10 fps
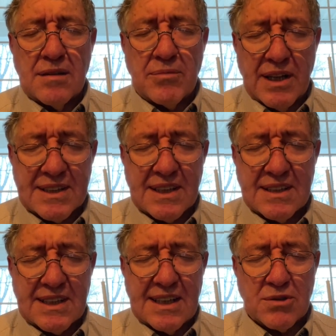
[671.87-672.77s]
Bless
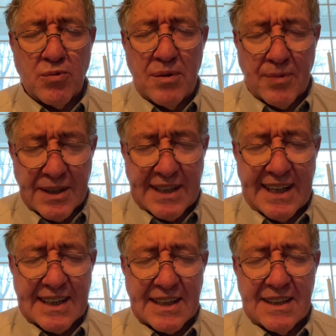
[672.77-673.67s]
us as we
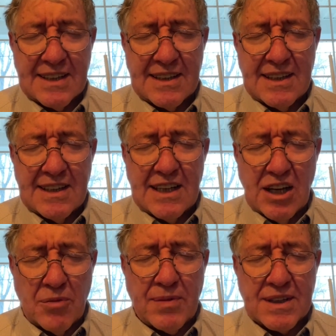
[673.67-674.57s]
partake.
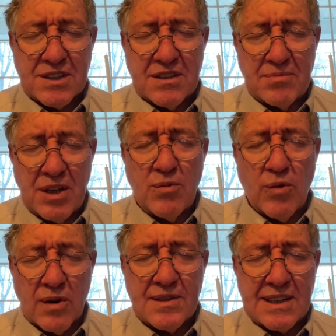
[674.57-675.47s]
Help us to be
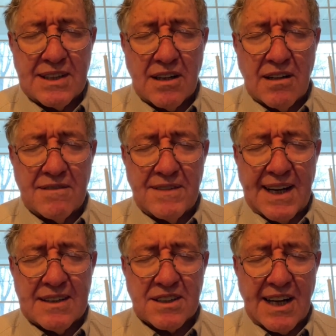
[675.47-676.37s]
worthy of
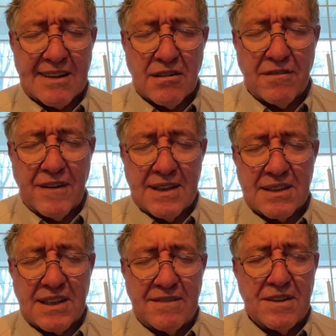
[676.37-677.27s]
that
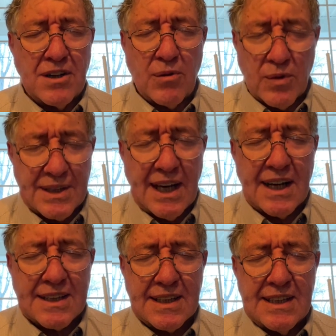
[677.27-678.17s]
sacrifice, even though we're
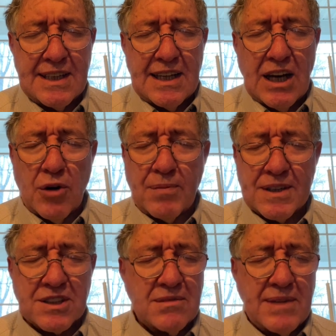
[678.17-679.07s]
not. Help
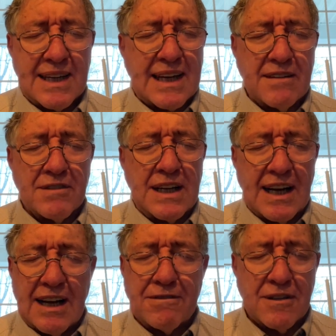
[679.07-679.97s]
us to make every
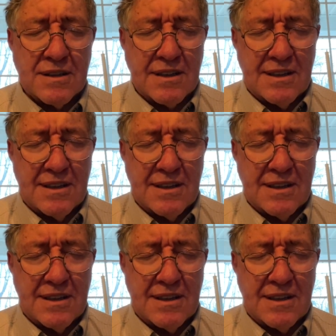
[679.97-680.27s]
effort